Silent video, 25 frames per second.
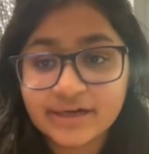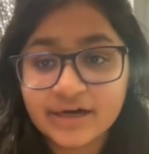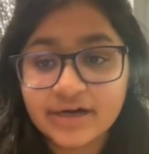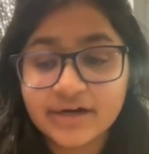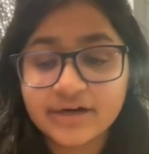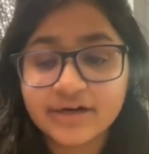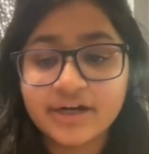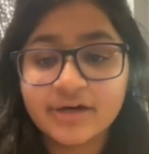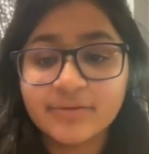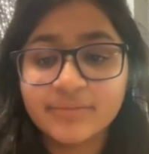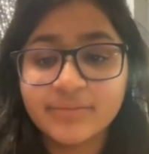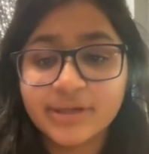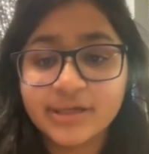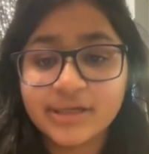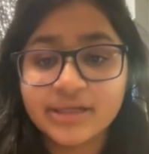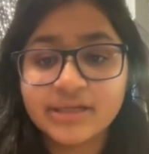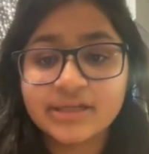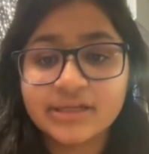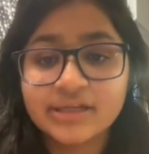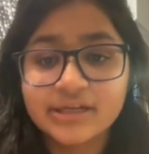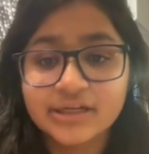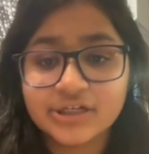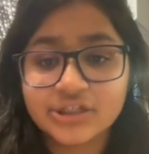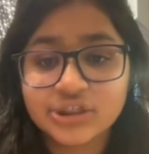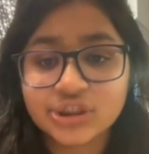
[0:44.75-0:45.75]
are coming in
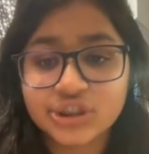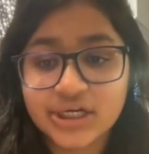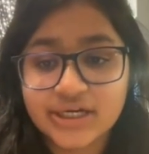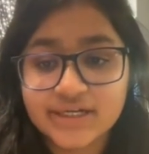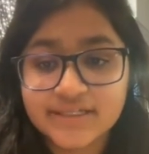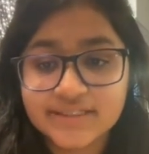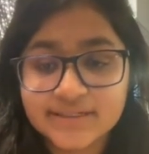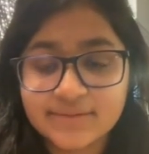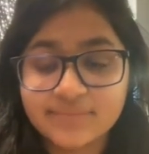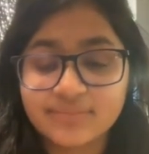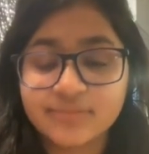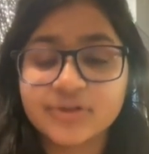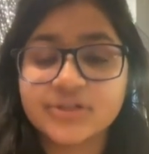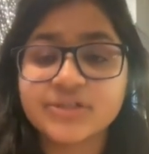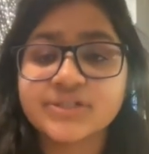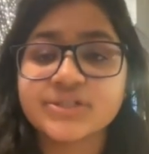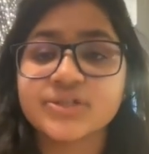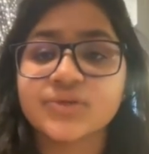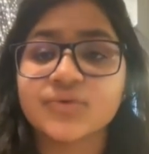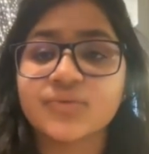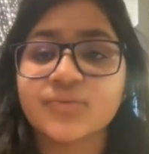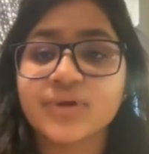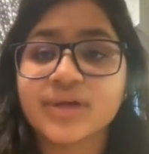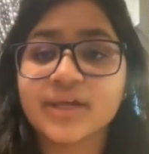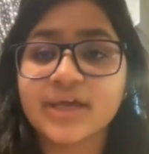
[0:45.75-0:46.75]
clutch as I'm
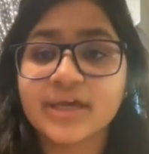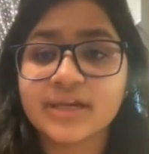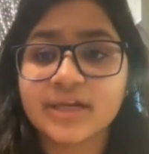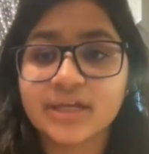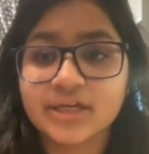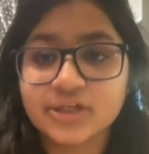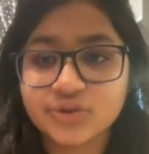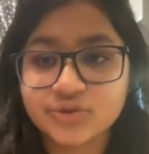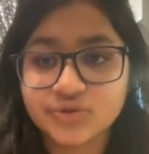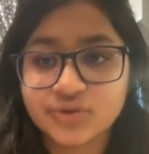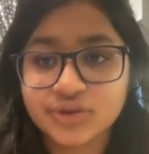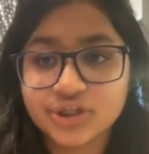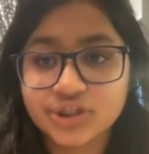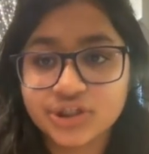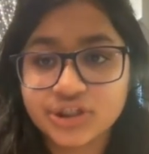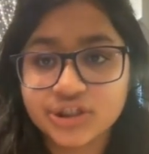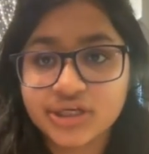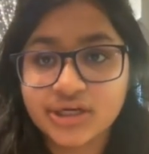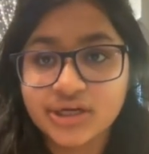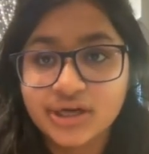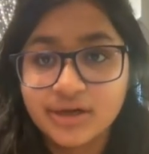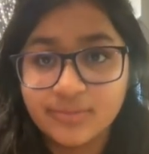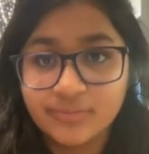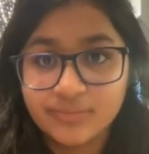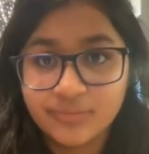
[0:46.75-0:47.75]
pursuing an
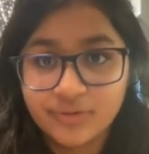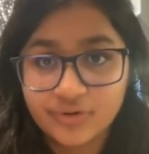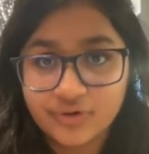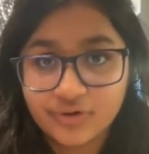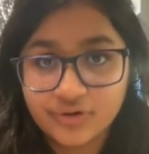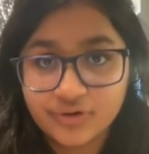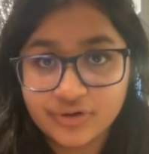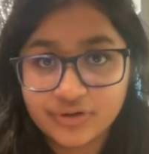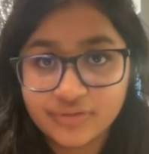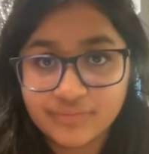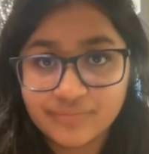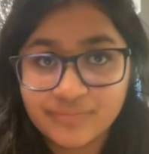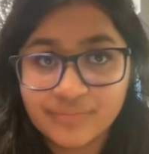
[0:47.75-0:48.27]
education abroad.